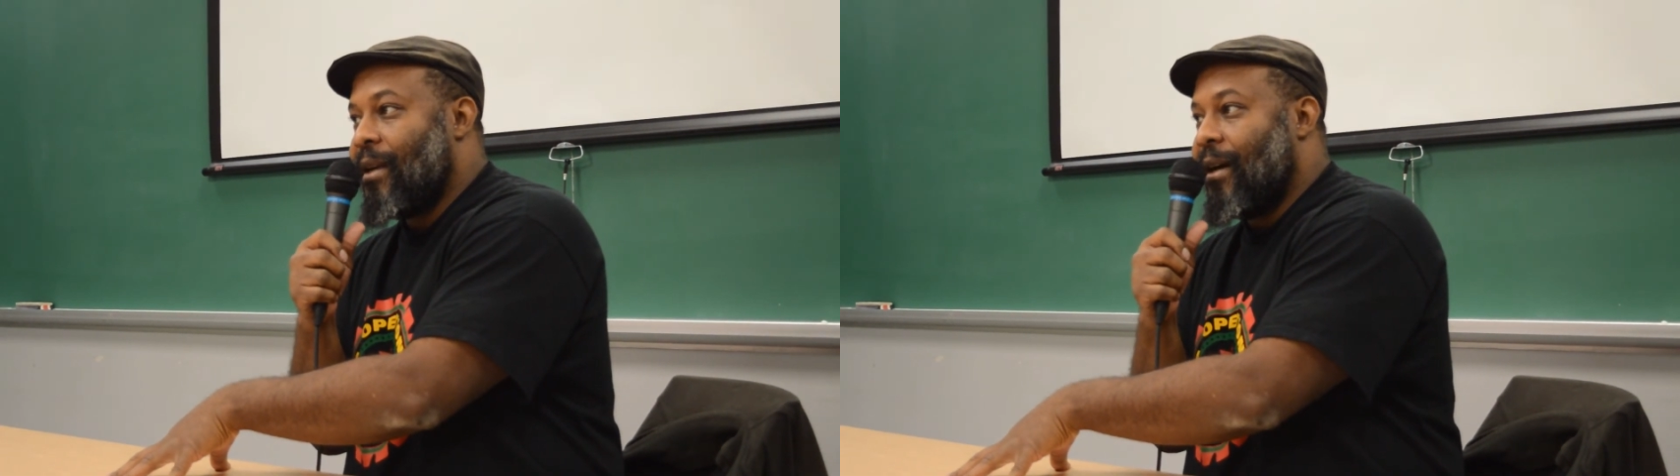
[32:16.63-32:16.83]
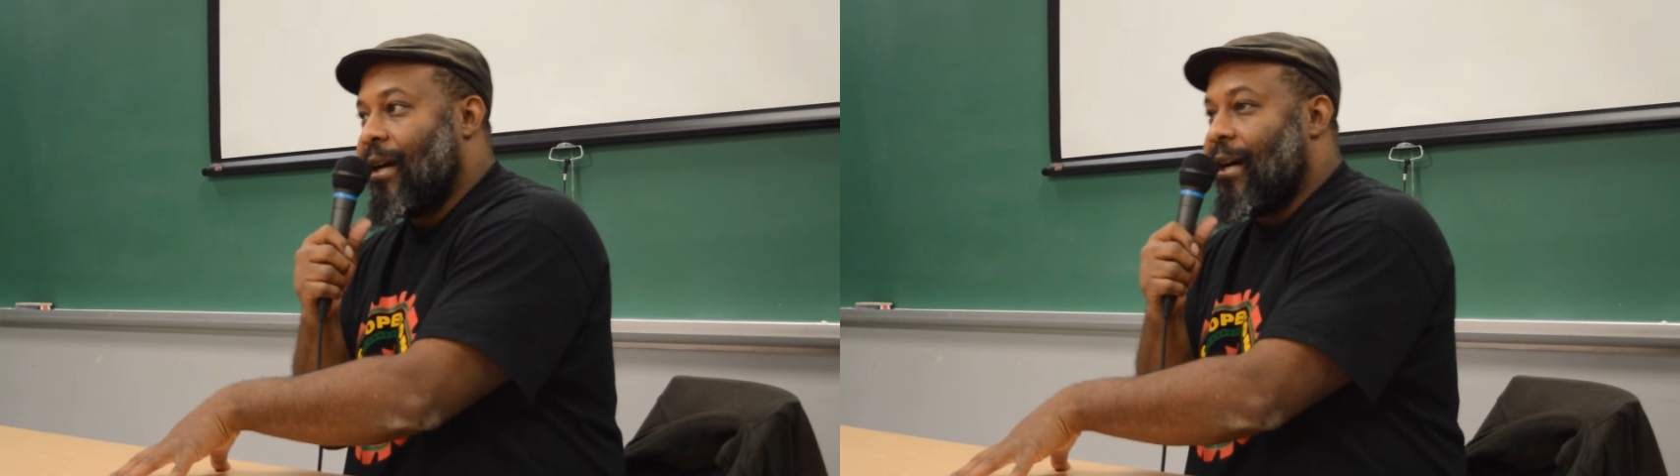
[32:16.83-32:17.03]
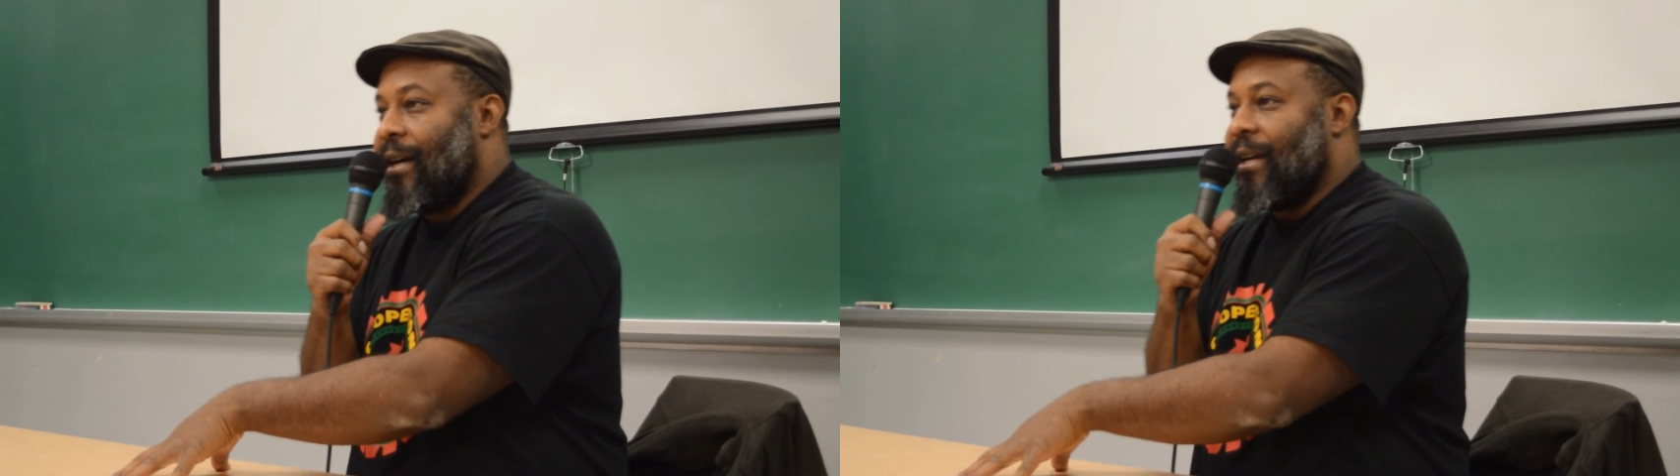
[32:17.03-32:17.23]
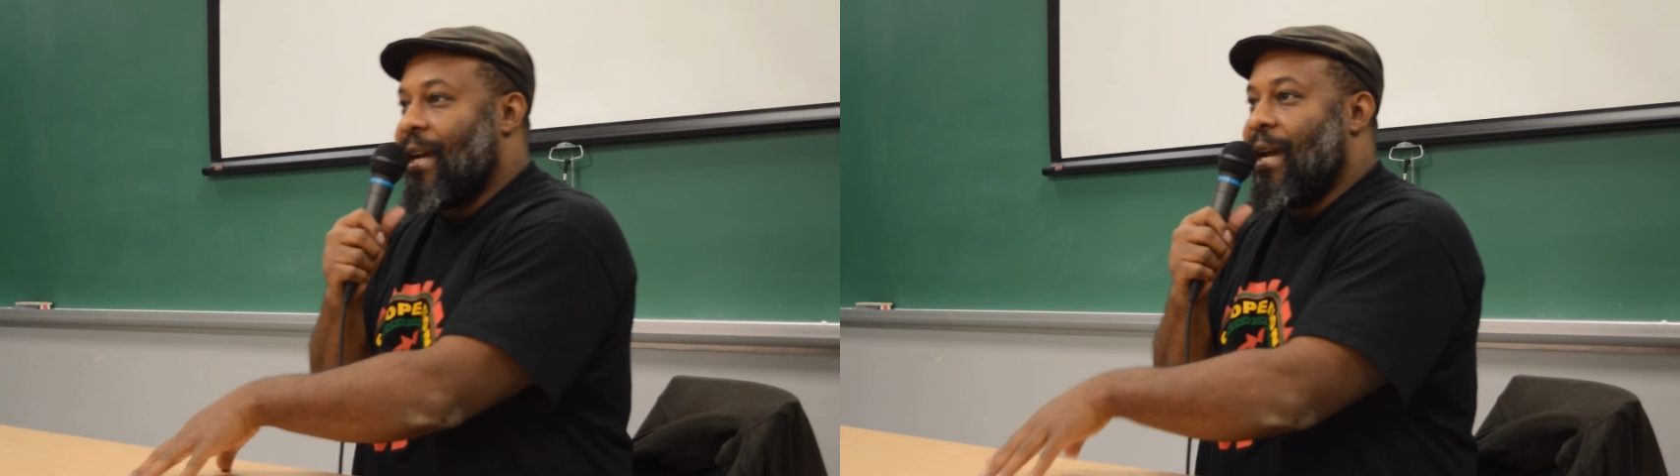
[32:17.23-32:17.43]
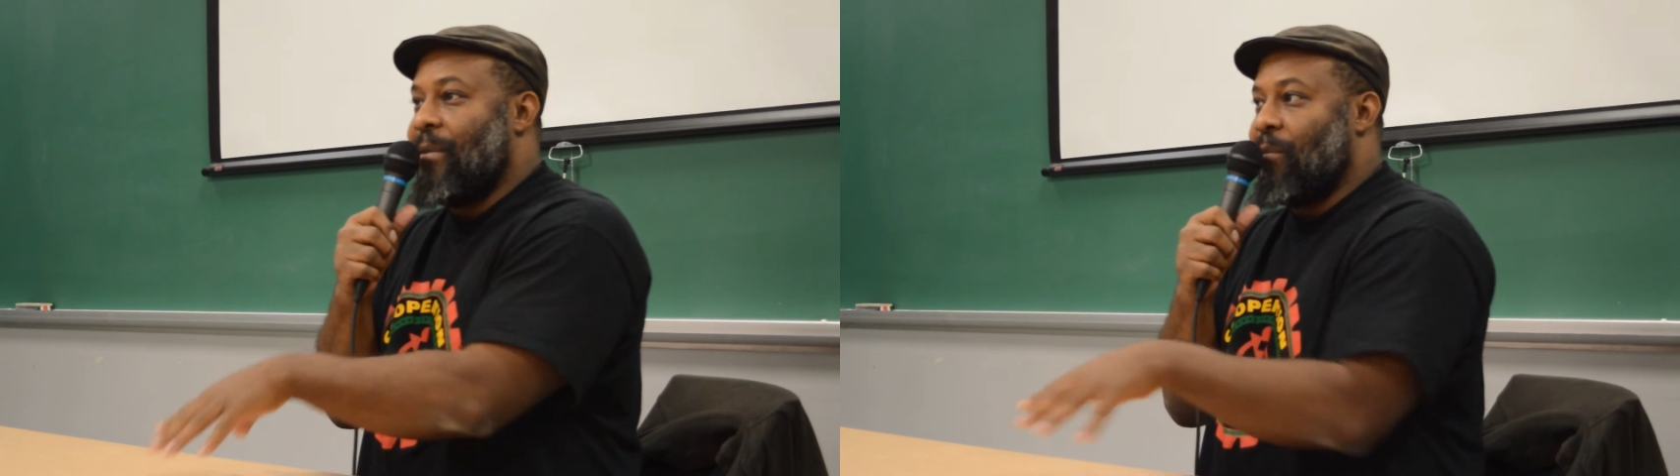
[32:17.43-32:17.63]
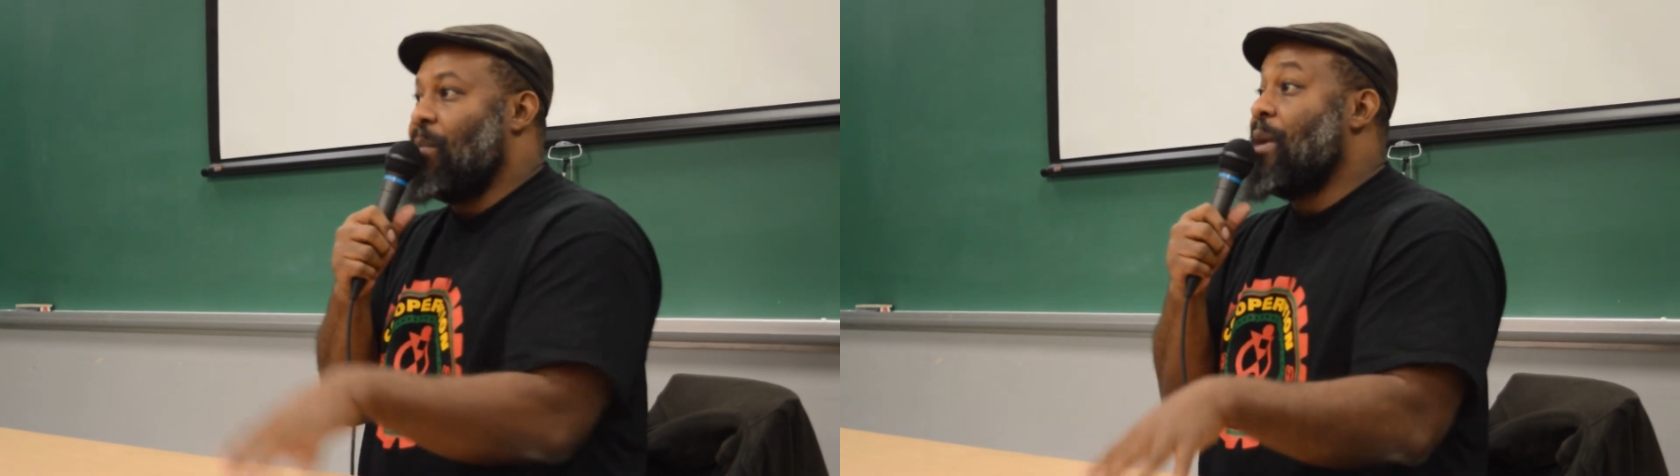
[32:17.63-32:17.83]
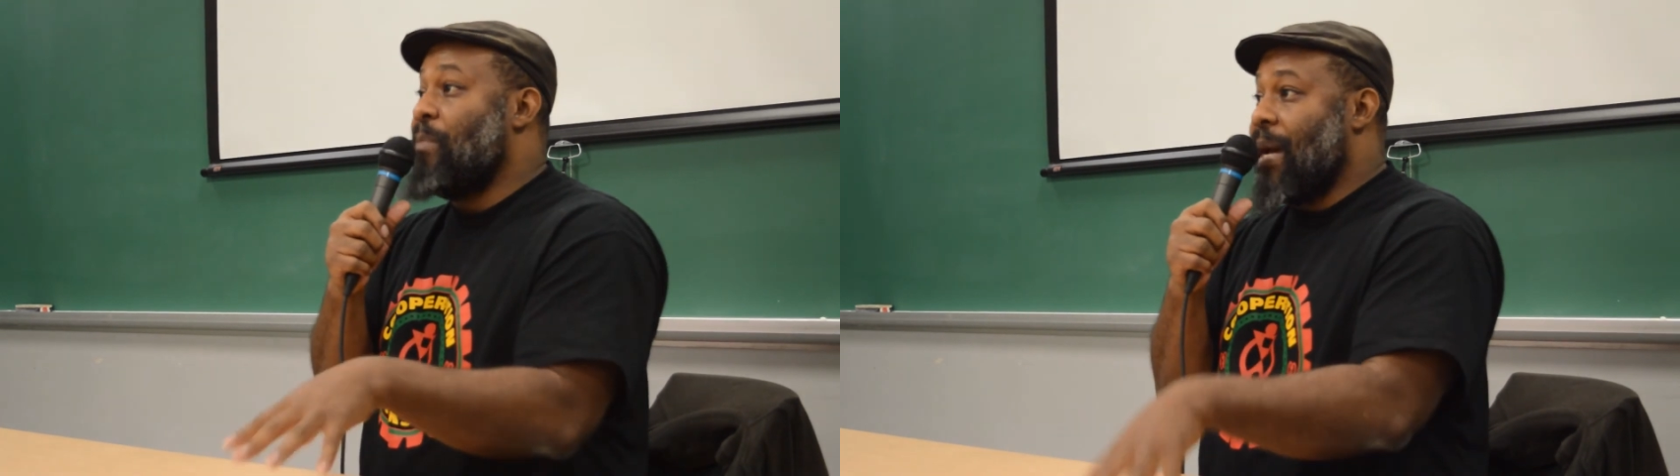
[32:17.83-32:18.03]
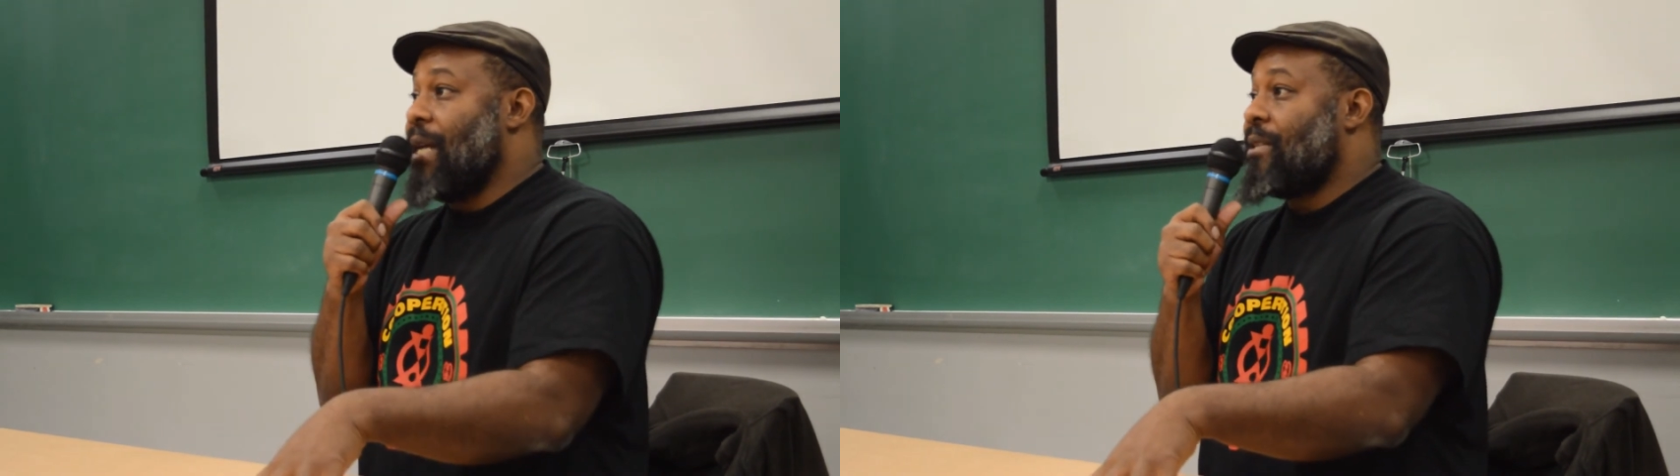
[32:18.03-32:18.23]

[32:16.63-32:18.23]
And we made